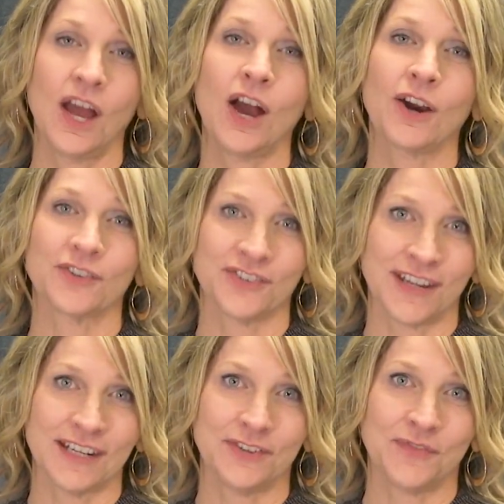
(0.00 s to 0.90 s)
Her
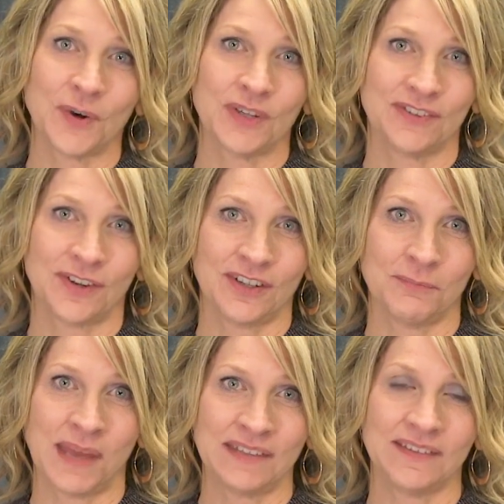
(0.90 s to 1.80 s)
studies focused on
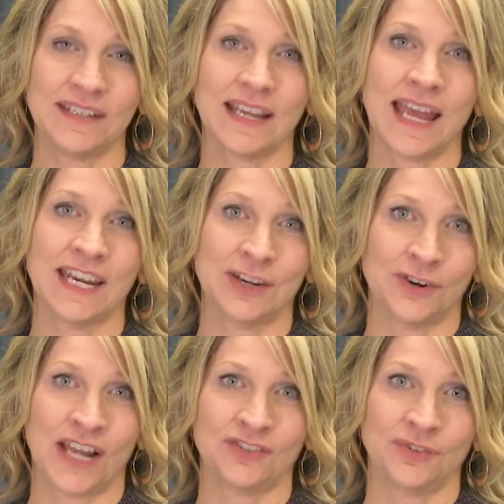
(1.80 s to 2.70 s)
domestic and
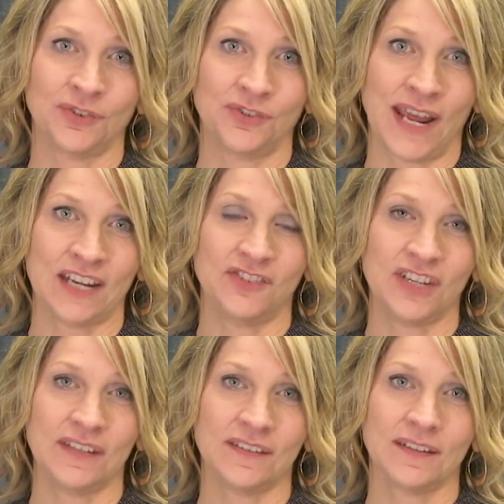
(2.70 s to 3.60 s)
international
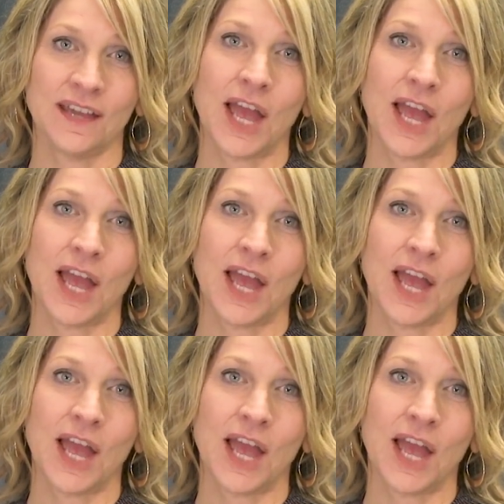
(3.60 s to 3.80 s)
strategies,